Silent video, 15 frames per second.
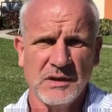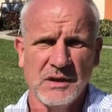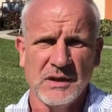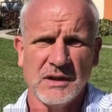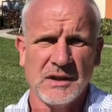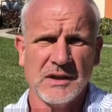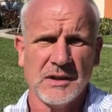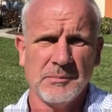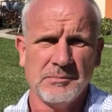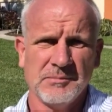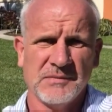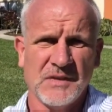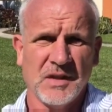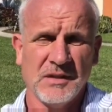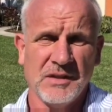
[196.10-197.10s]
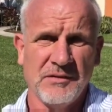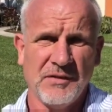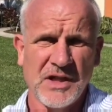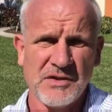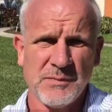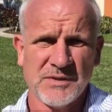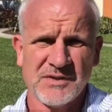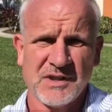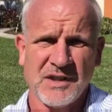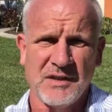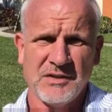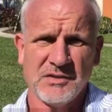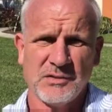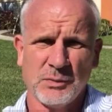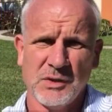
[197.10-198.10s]
Um, on the investment side,
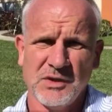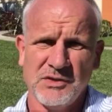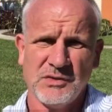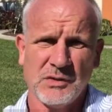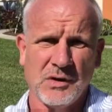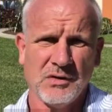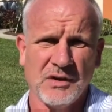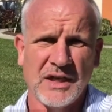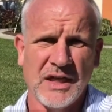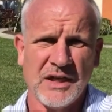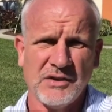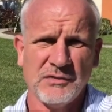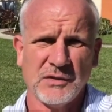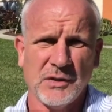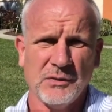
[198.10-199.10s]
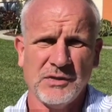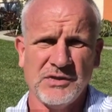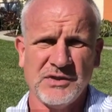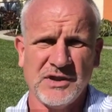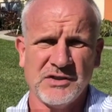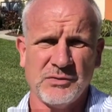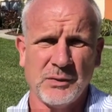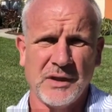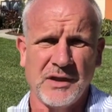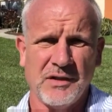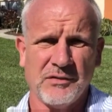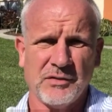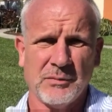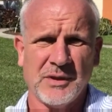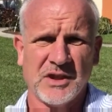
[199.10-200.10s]
there's really strong cash flow. These things rent out
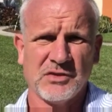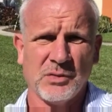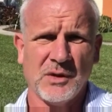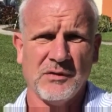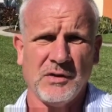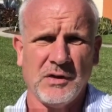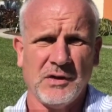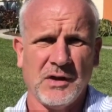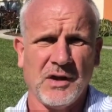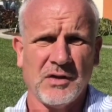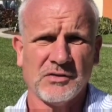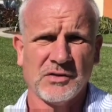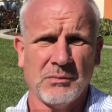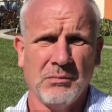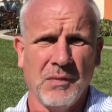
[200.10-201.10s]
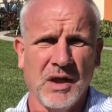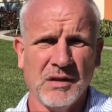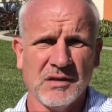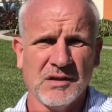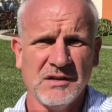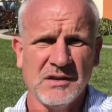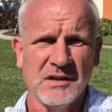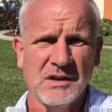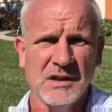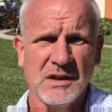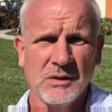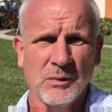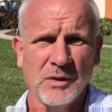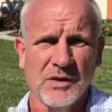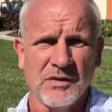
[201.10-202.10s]
for about $1,200 a month
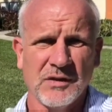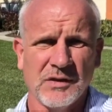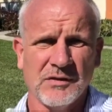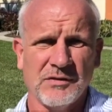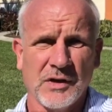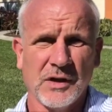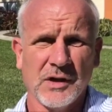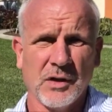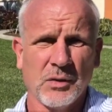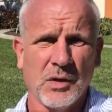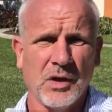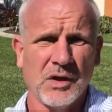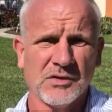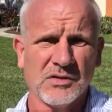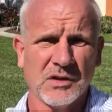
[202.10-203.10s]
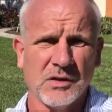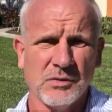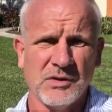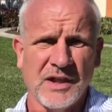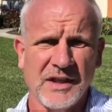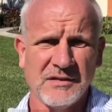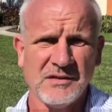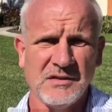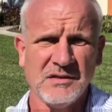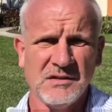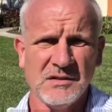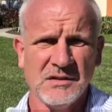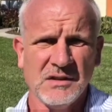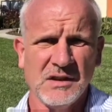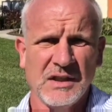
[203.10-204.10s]
with uh, very low cost, low taxes.
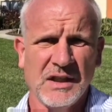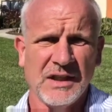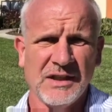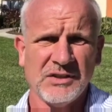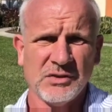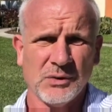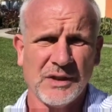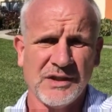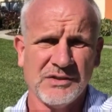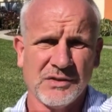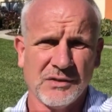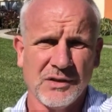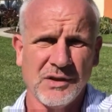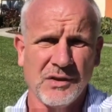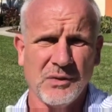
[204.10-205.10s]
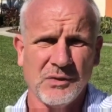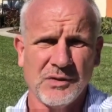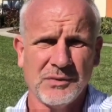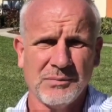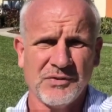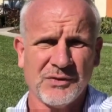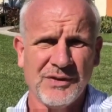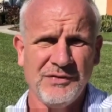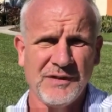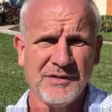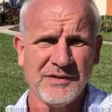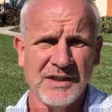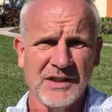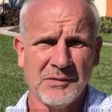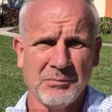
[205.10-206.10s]
HOAs are low, they're
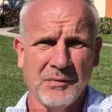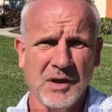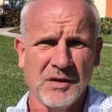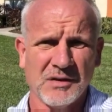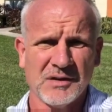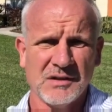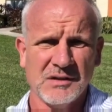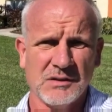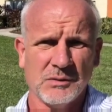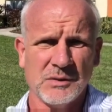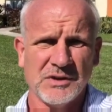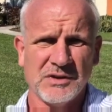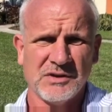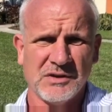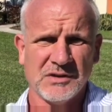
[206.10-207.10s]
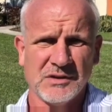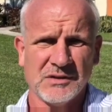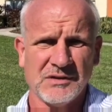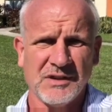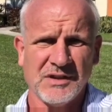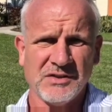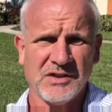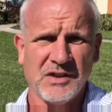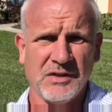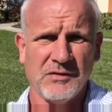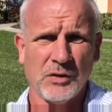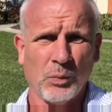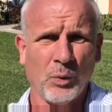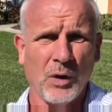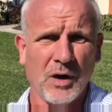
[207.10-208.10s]
315 a month which uh, takes care of
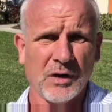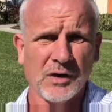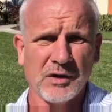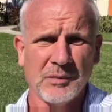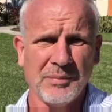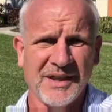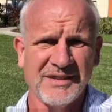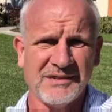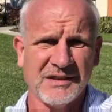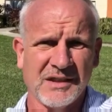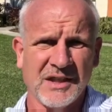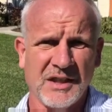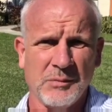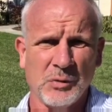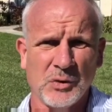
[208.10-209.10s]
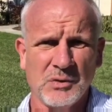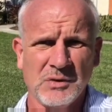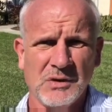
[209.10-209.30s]
your water, your basic cable,